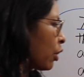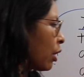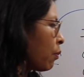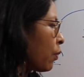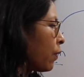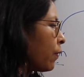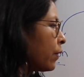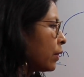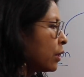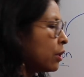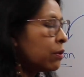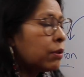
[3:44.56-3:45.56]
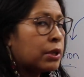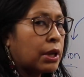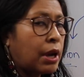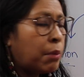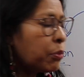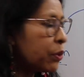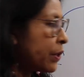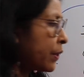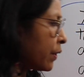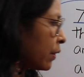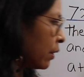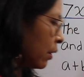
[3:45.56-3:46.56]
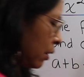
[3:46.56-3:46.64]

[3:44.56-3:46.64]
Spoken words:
gonna move to the numbers,